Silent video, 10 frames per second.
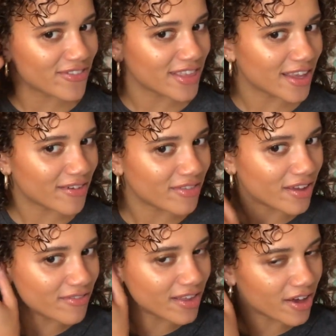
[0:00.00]
love,
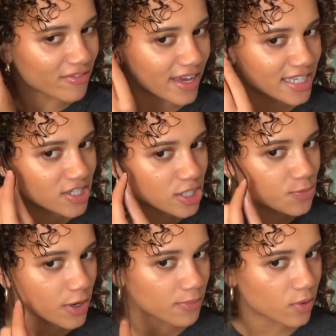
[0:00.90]
love, love getting to
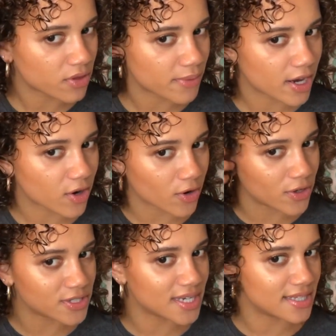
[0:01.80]
experiment with my
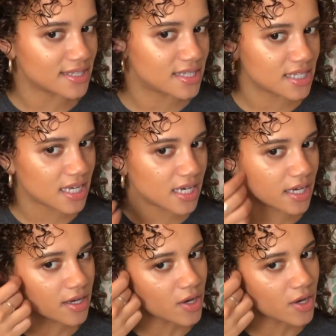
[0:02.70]
curls and see